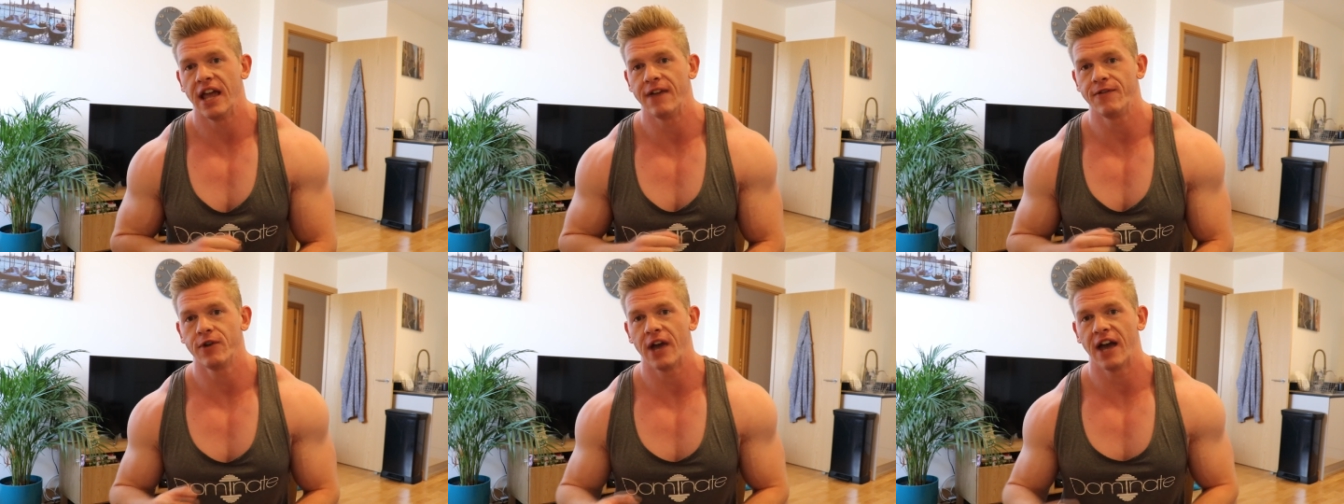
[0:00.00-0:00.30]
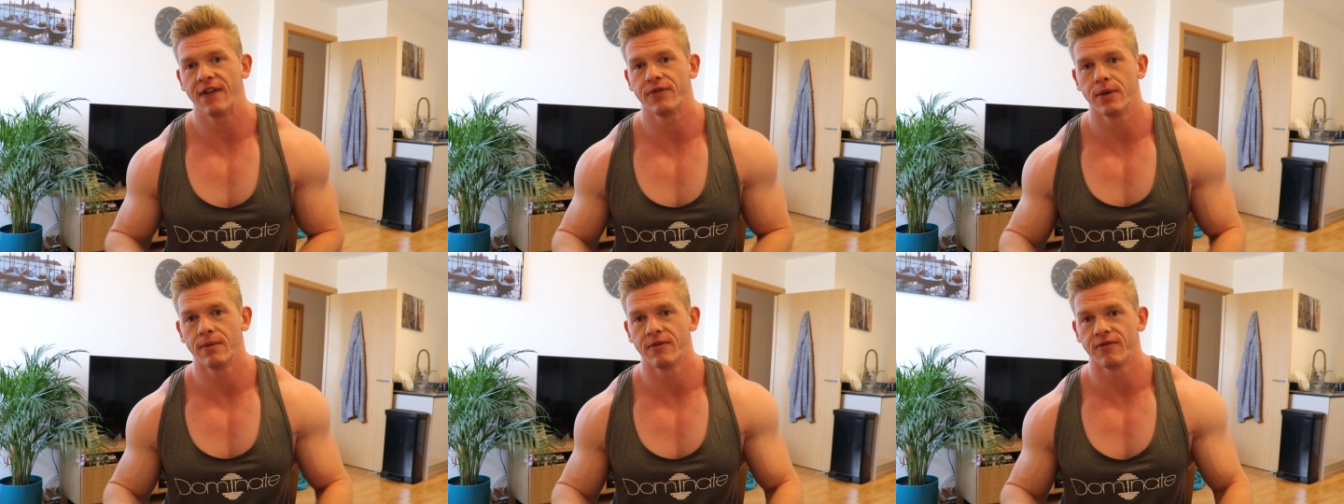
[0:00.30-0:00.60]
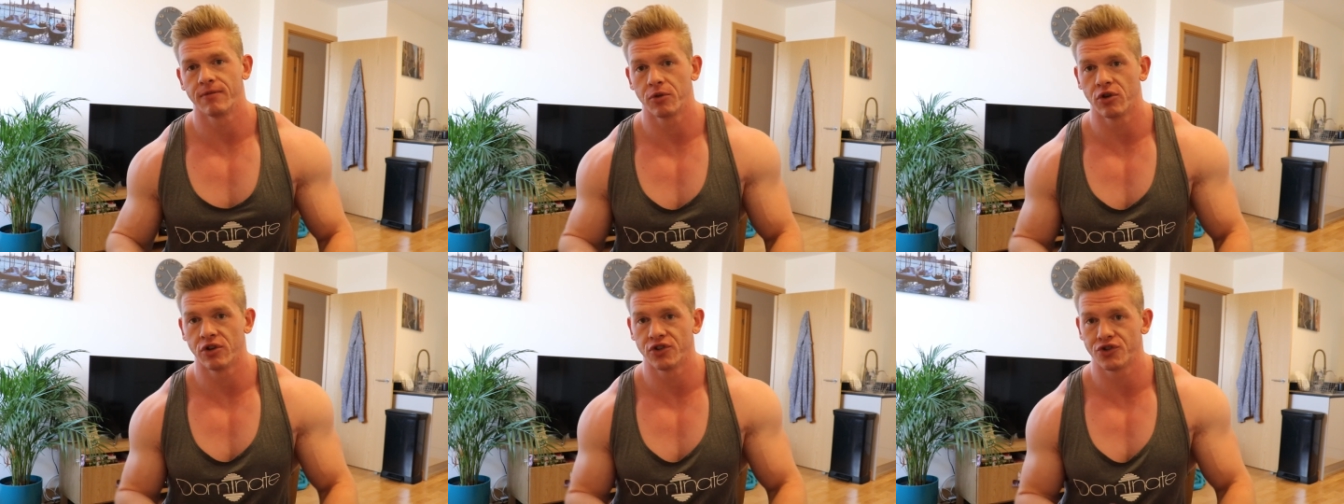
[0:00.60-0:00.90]
If you have them
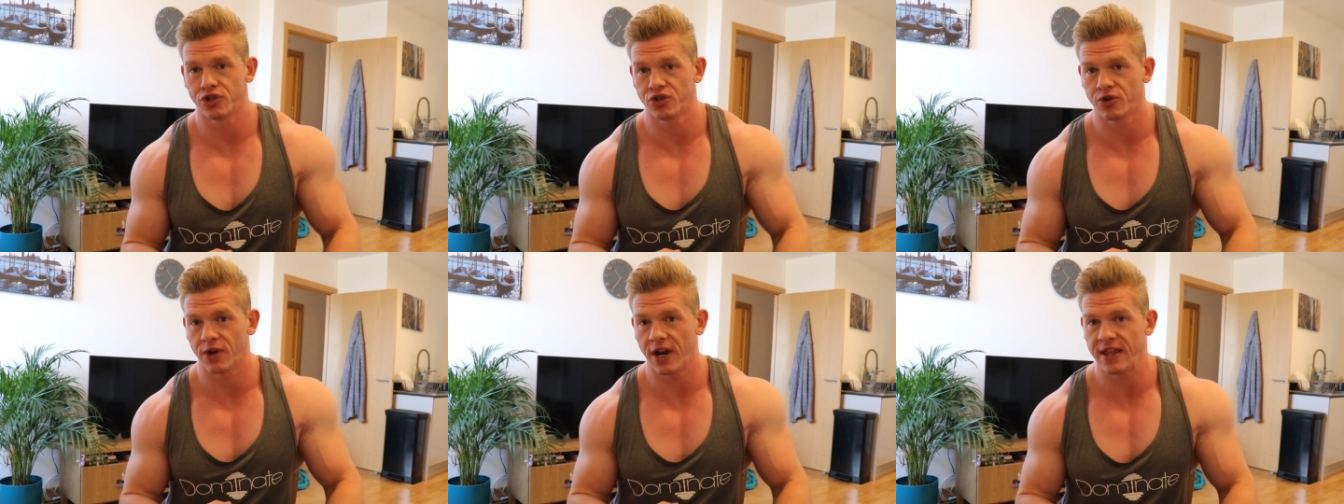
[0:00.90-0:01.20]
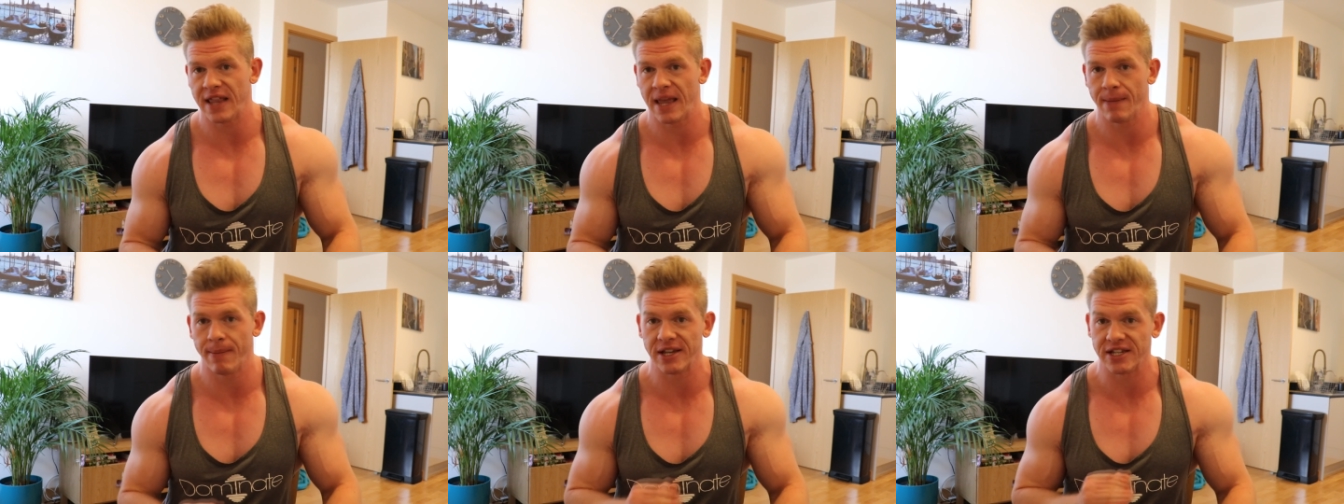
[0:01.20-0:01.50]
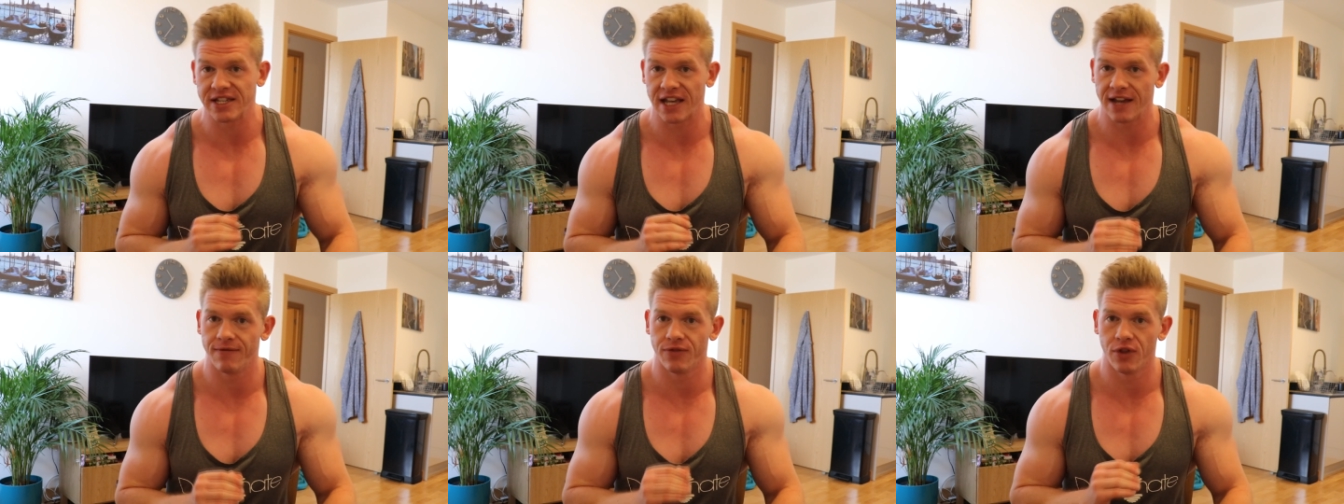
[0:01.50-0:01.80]
from concentrate, they
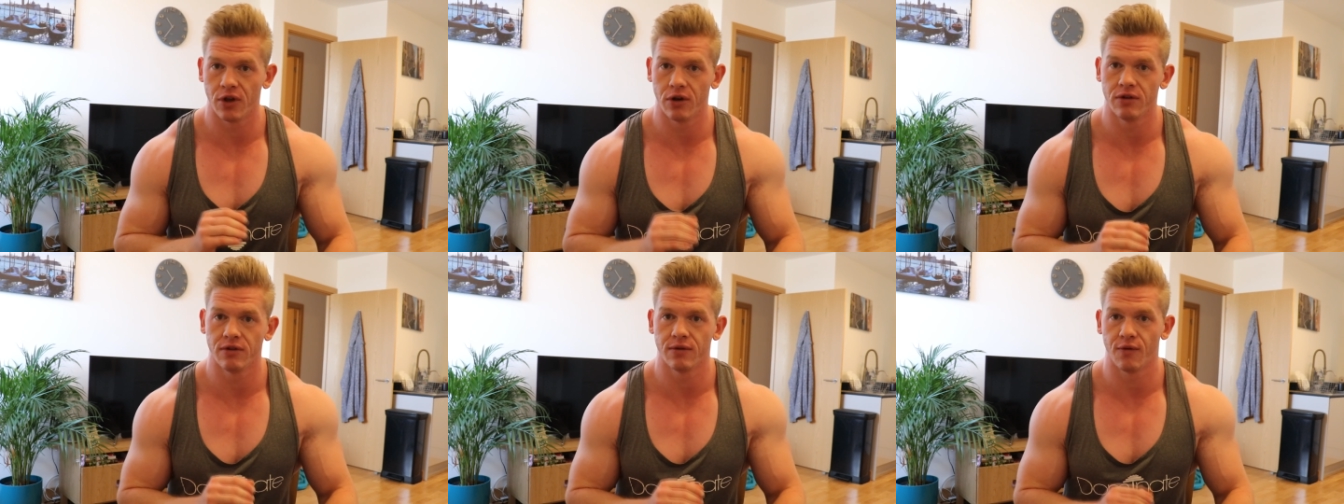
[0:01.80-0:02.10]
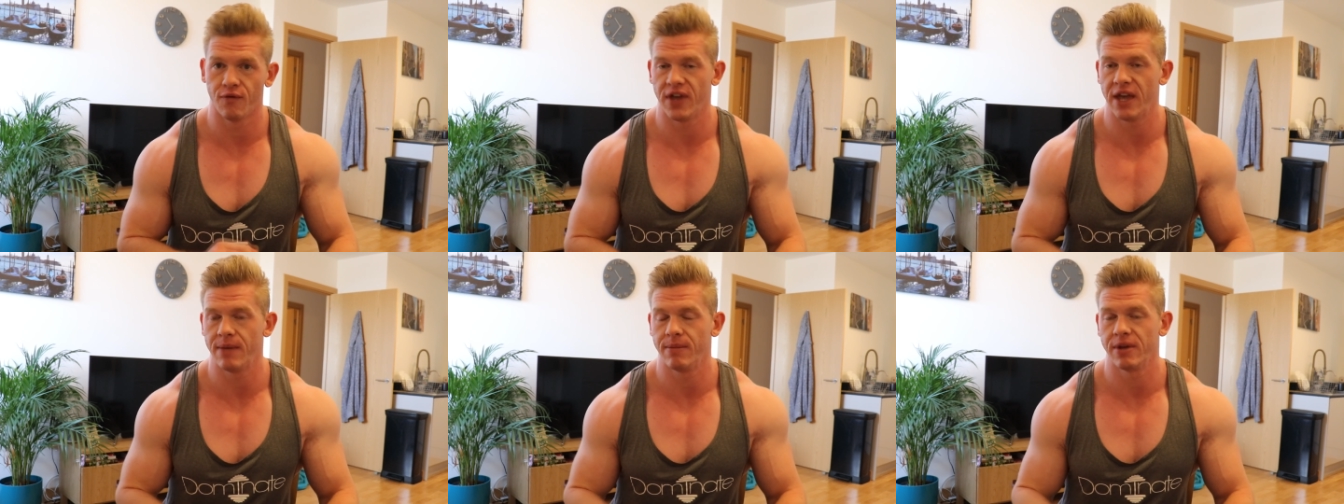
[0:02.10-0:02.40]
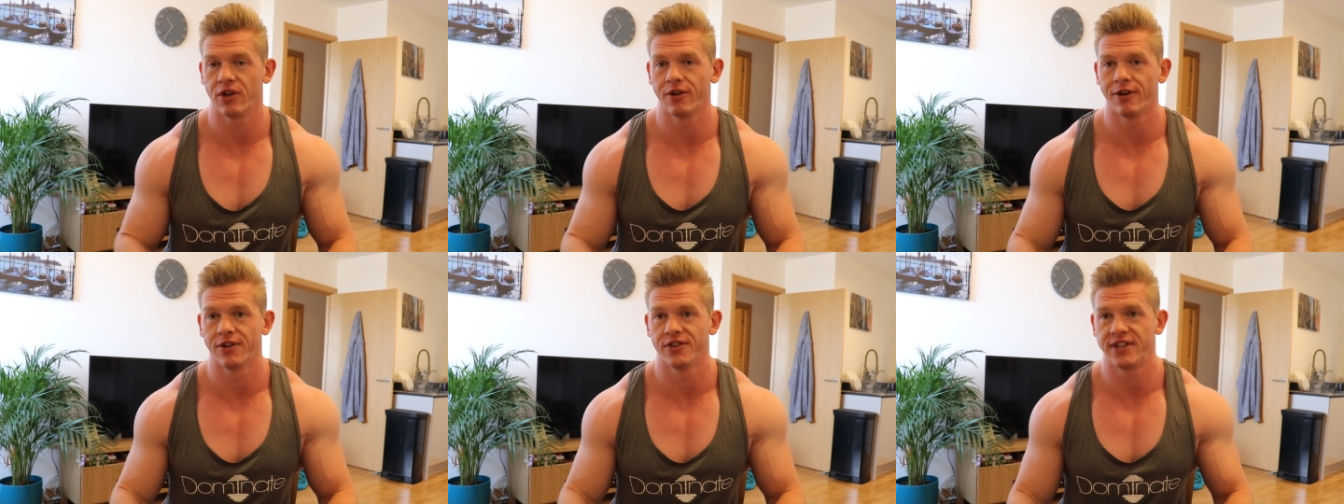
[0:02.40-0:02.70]
basically have no
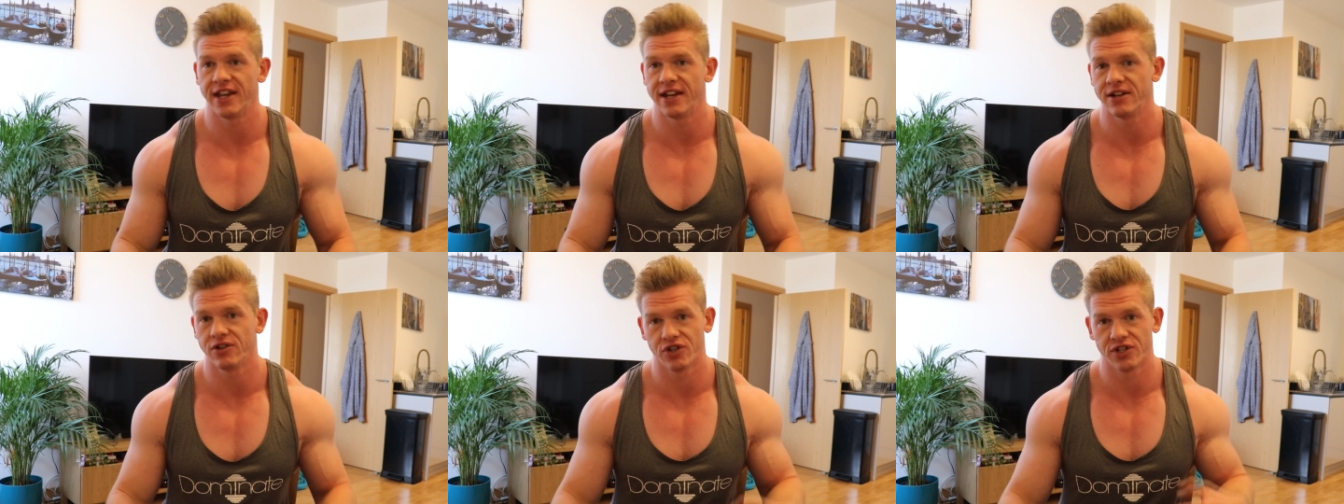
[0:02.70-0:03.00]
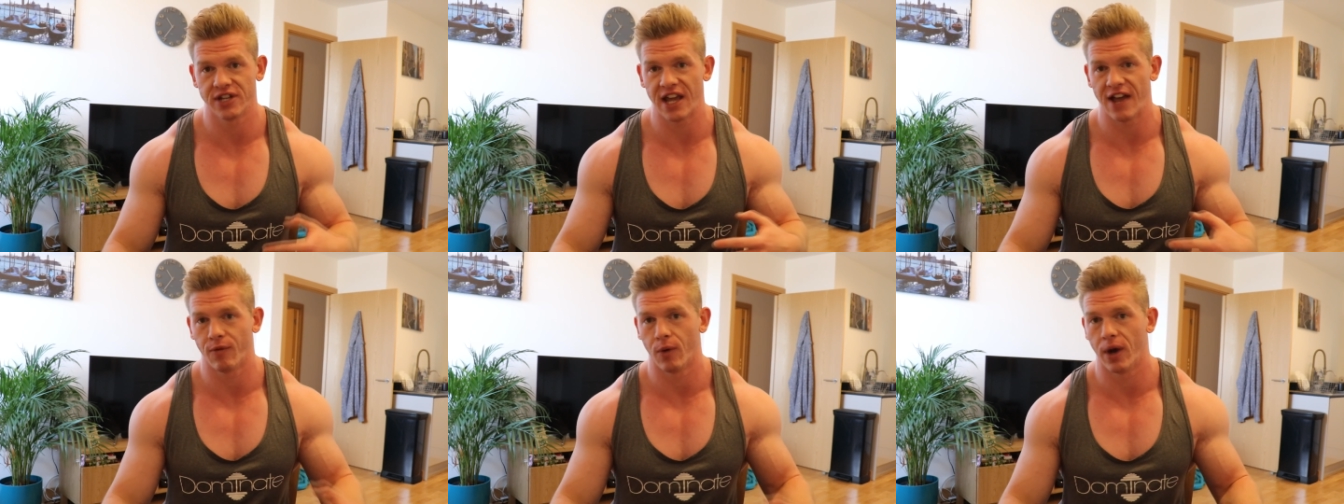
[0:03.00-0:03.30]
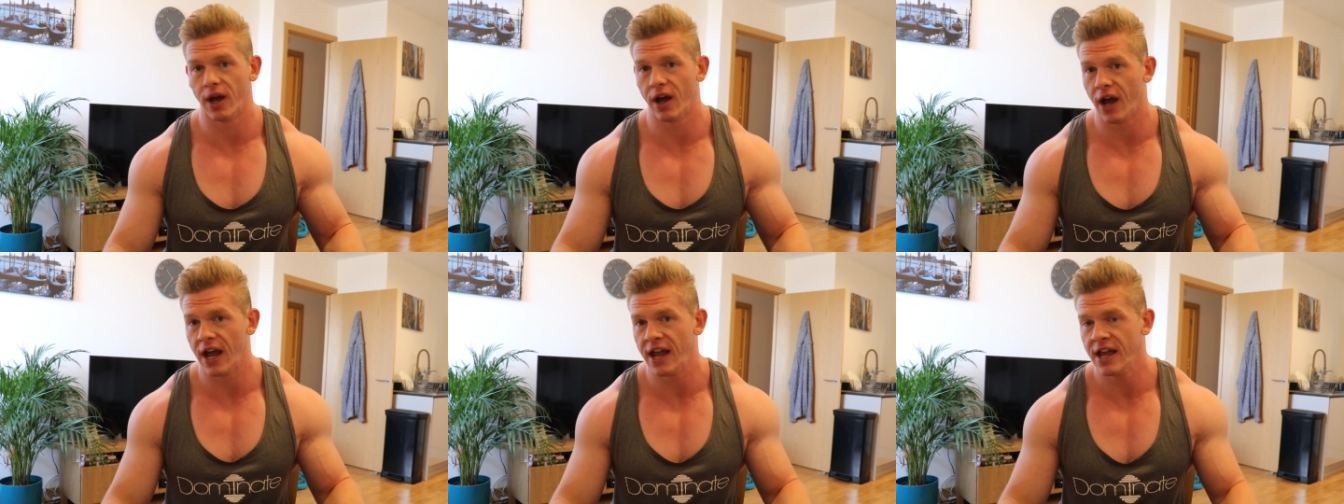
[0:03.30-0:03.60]
vitamin content, just
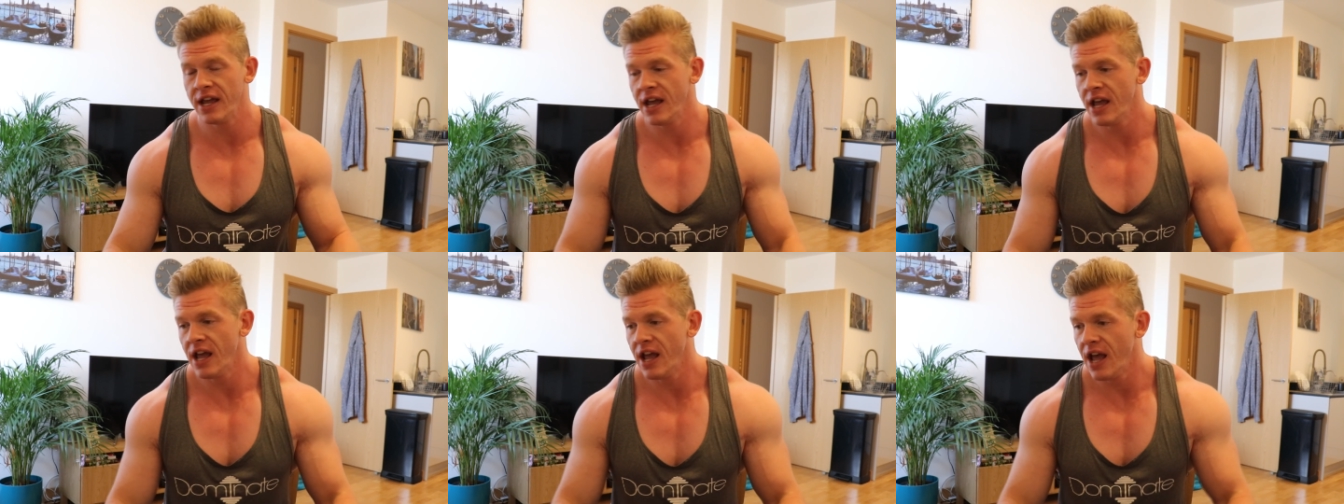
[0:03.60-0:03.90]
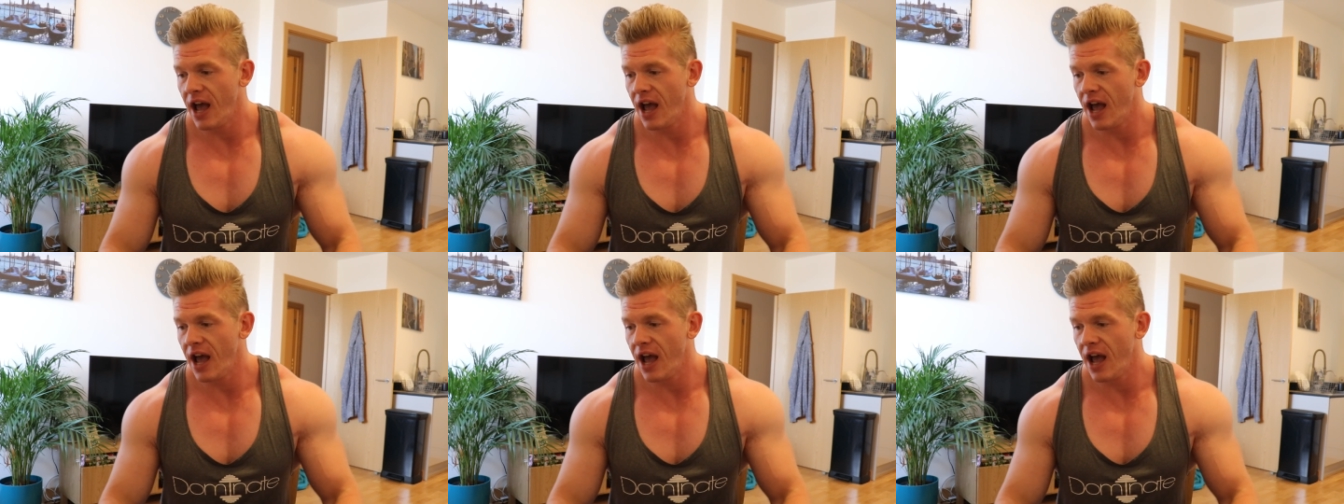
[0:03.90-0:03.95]
FYI.